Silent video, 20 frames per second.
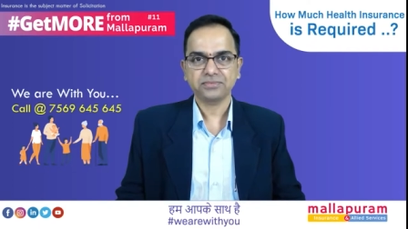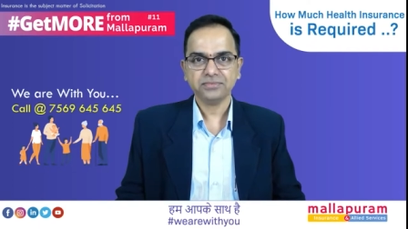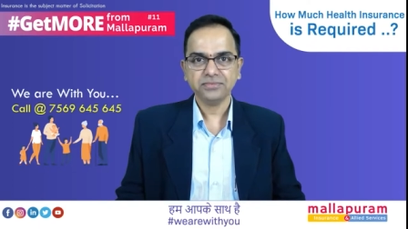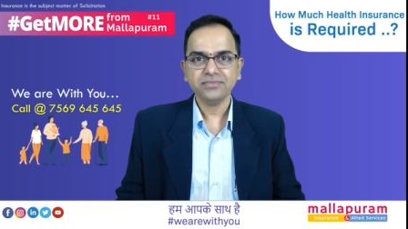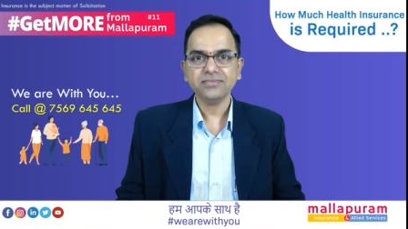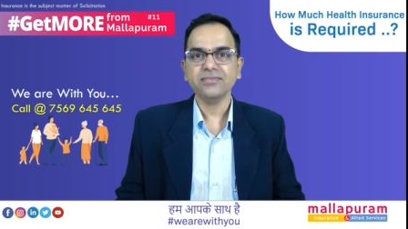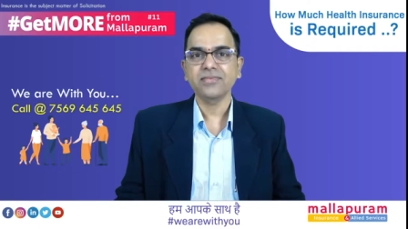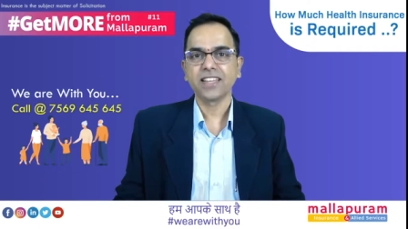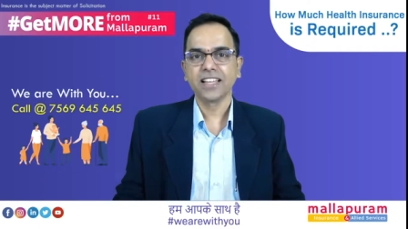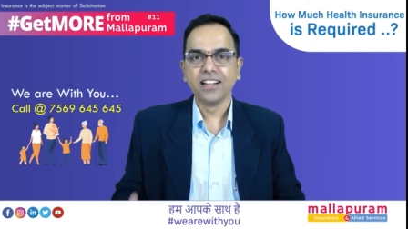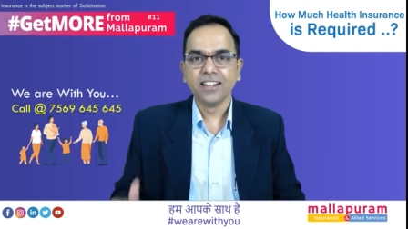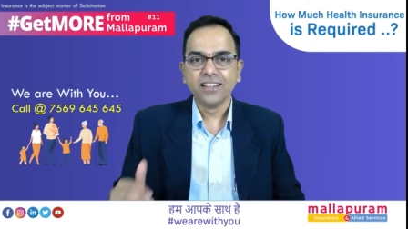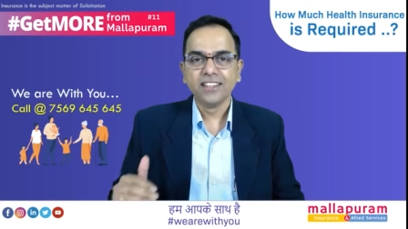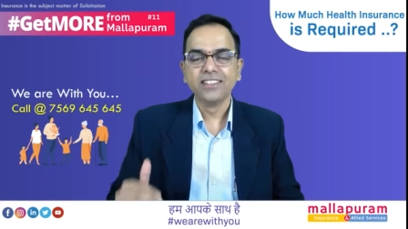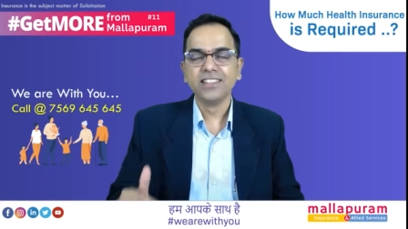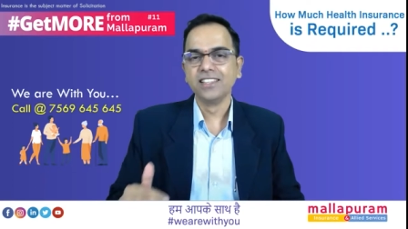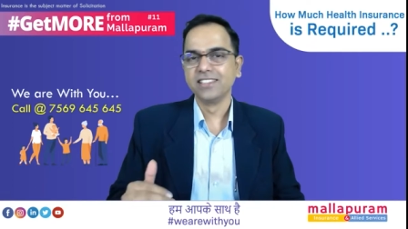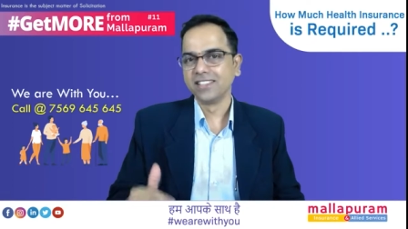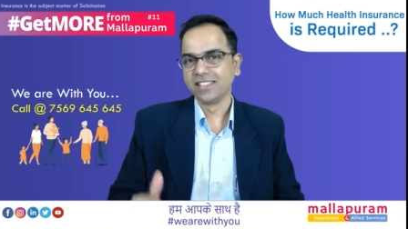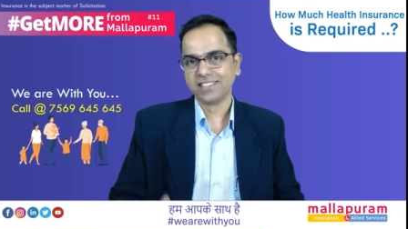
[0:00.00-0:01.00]
This is the
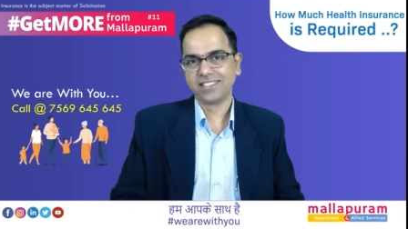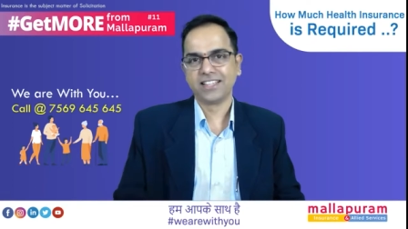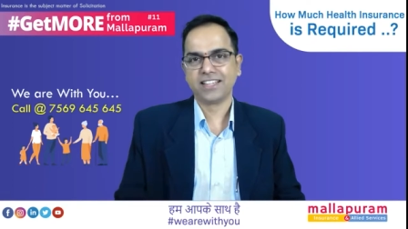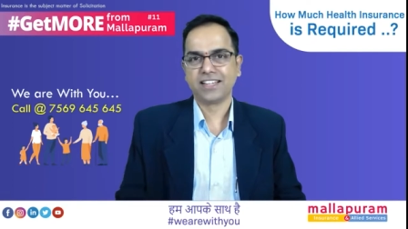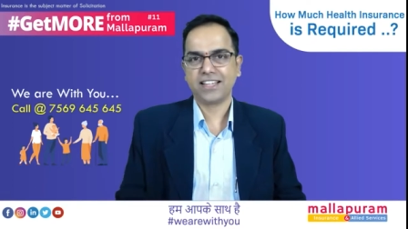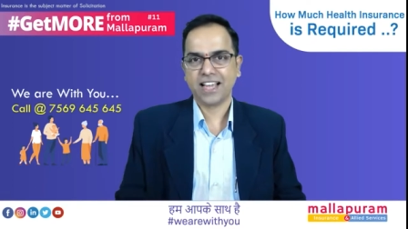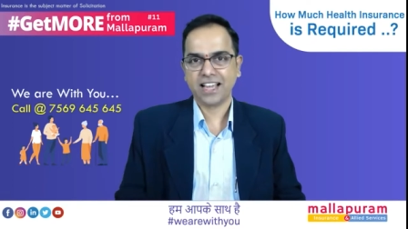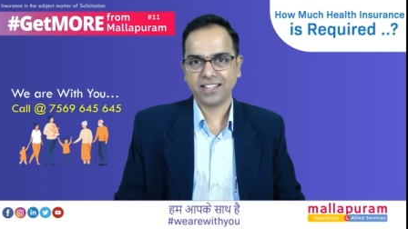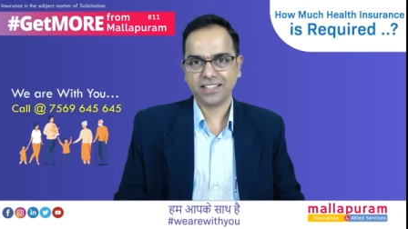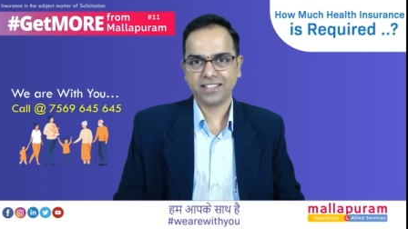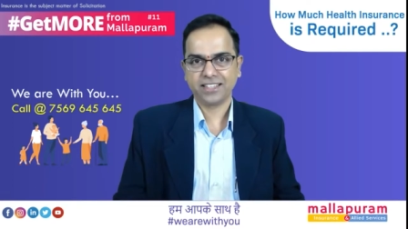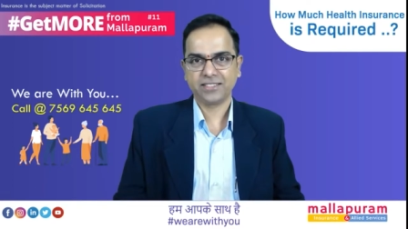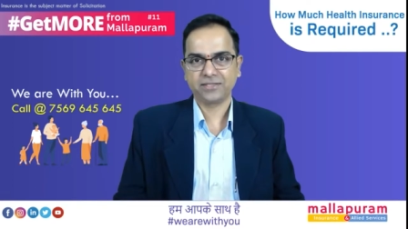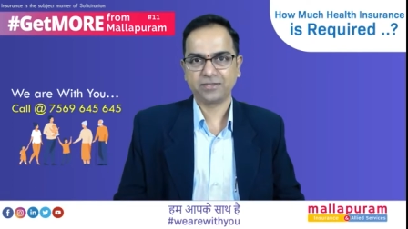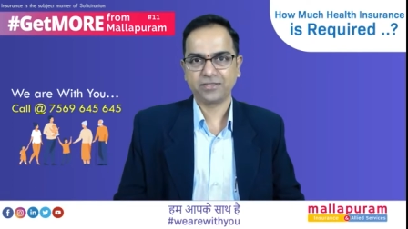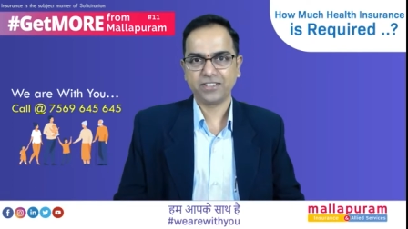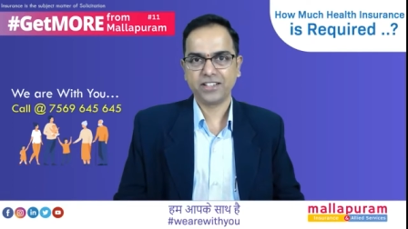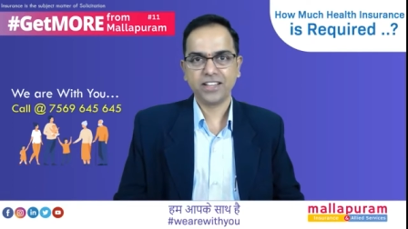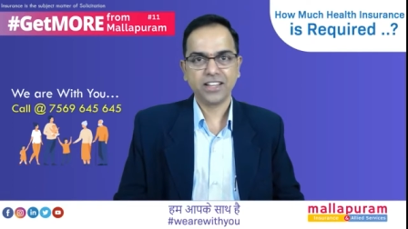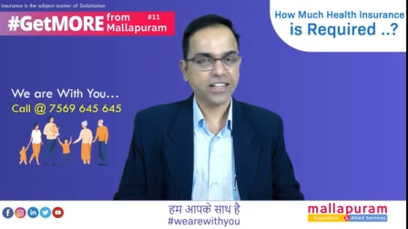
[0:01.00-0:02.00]
reality.
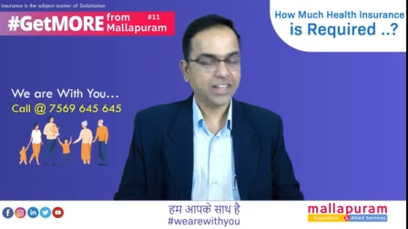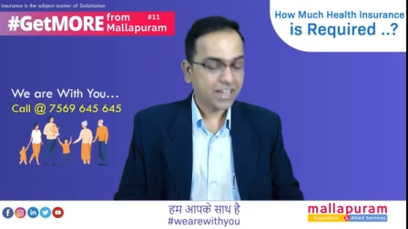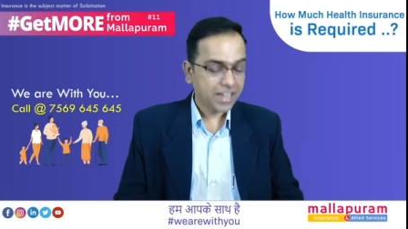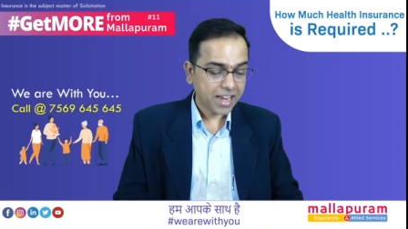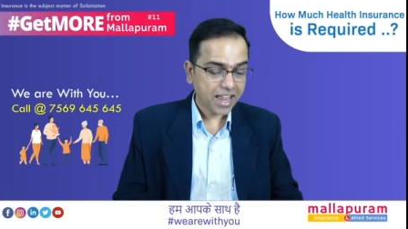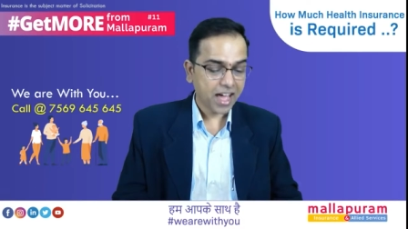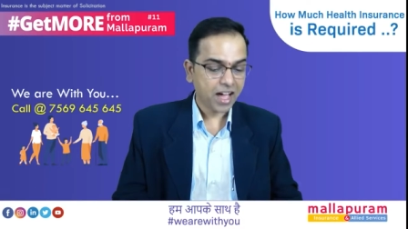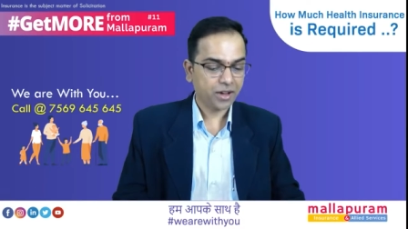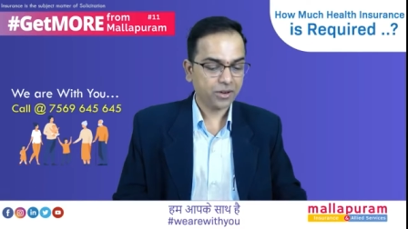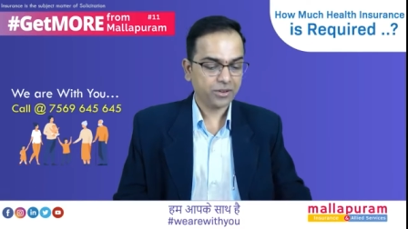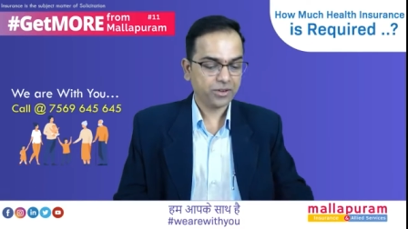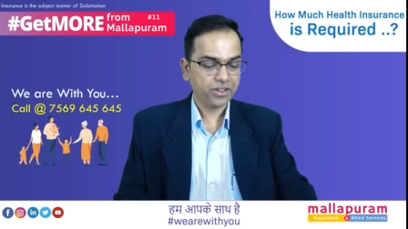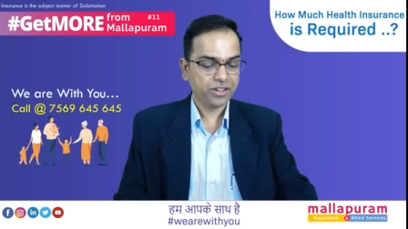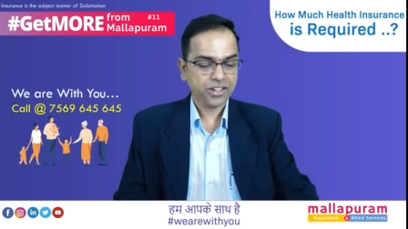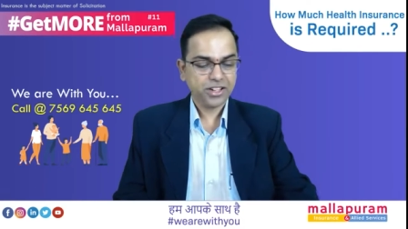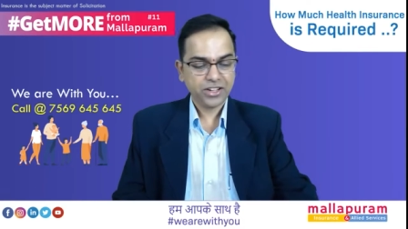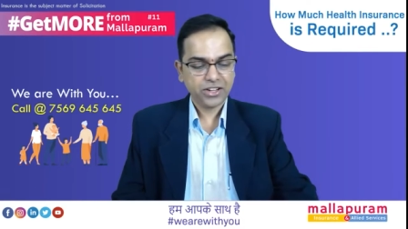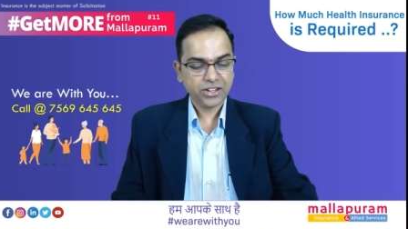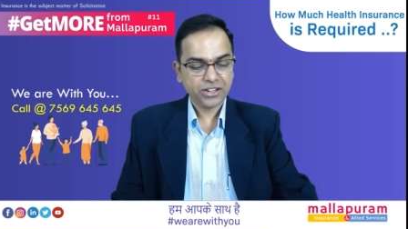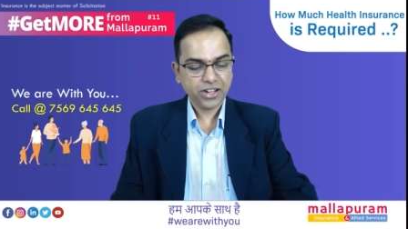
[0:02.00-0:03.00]
Now
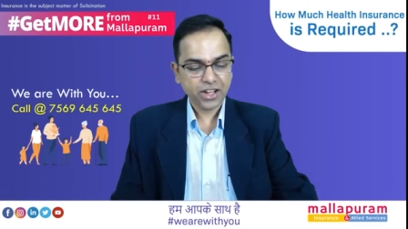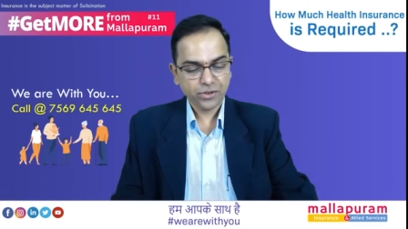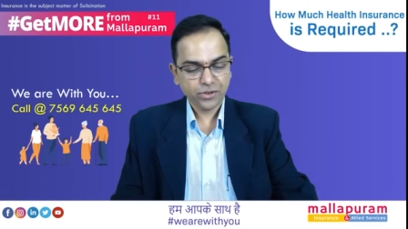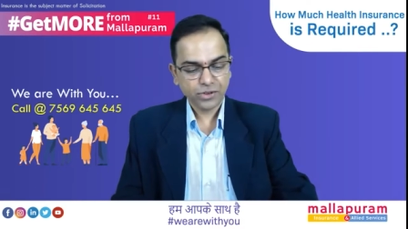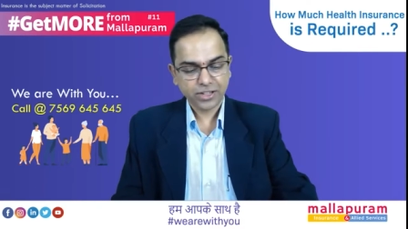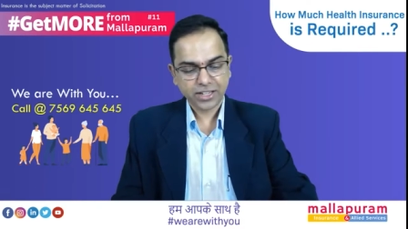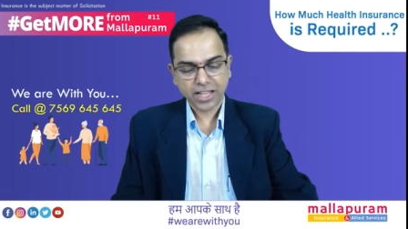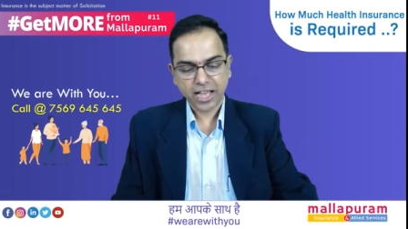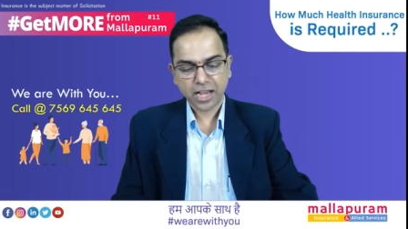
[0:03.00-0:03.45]
you tell me,